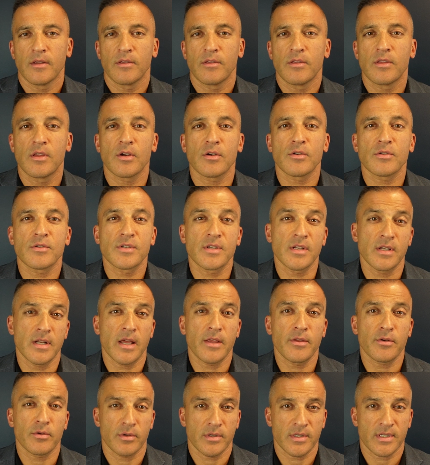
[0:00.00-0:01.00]
there is
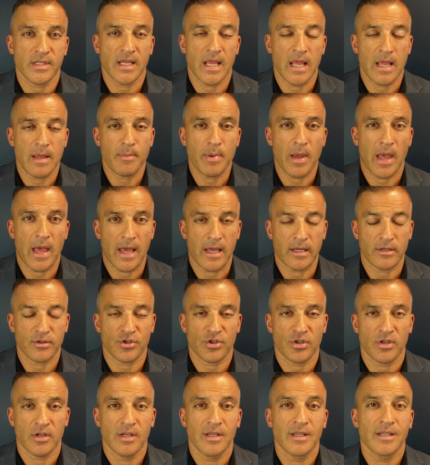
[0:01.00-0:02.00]
another escape
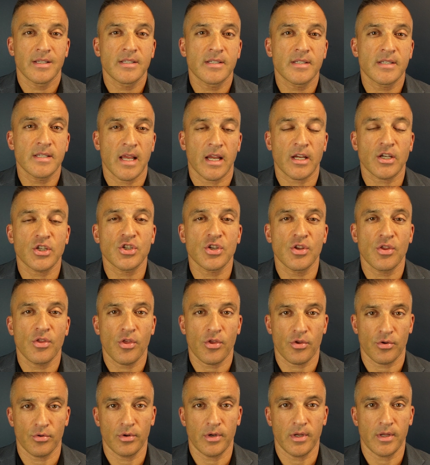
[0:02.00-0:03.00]
hatch, Section
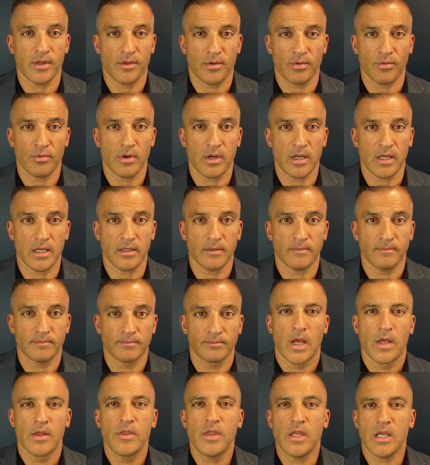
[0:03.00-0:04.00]
33,
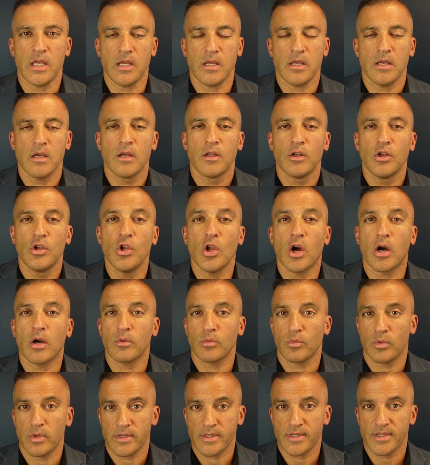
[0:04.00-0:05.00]
the
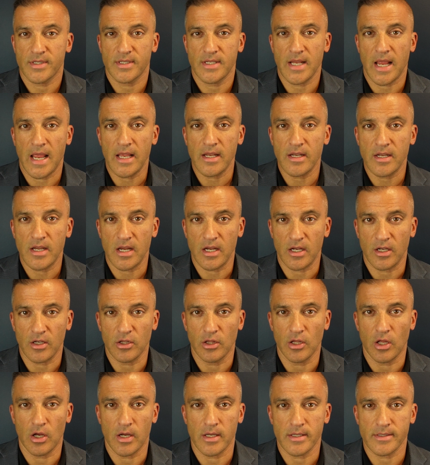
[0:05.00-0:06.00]
Notwithstanding
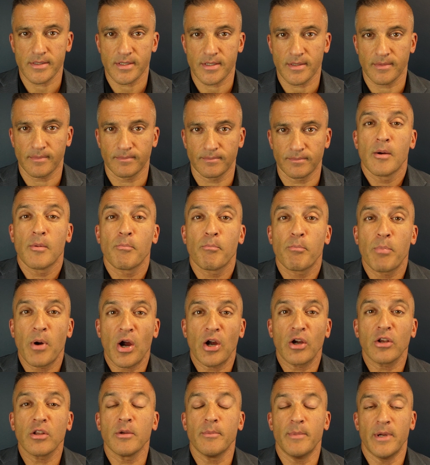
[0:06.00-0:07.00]
Clause.
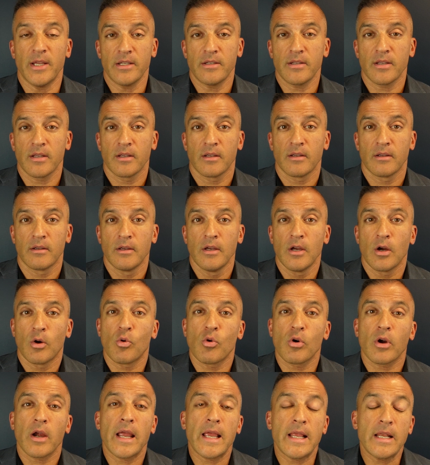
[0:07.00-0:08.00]
Parliament,
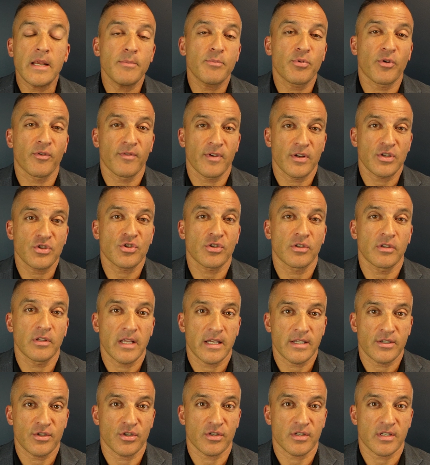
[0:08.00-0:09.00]
or any provincial
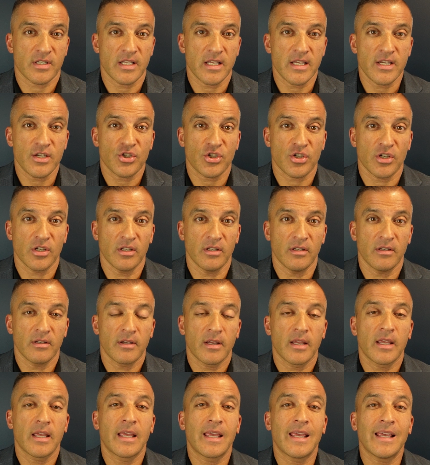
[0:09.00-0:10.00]
legislation,
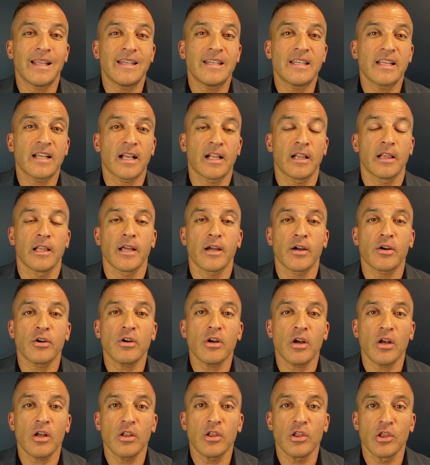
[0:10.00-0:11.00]
can declare
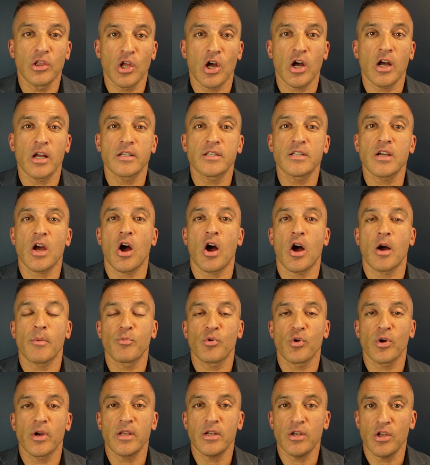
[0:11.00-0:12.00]
a law to
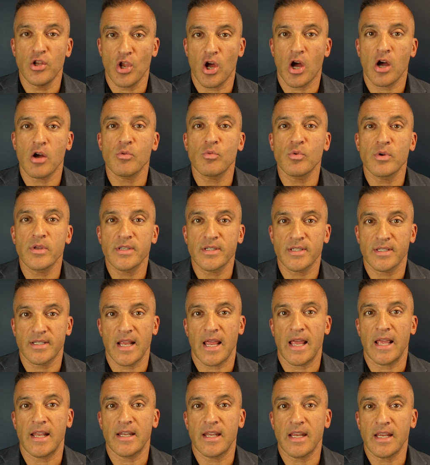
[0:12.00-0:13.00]
operate
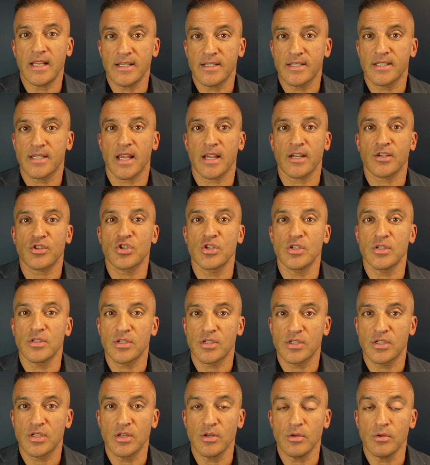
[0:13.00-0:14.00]
notwithstanding Sections
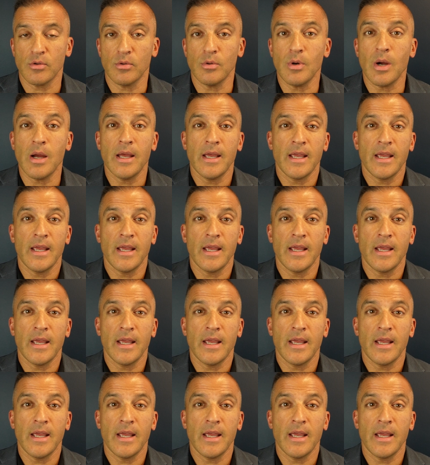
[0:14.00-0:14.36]
2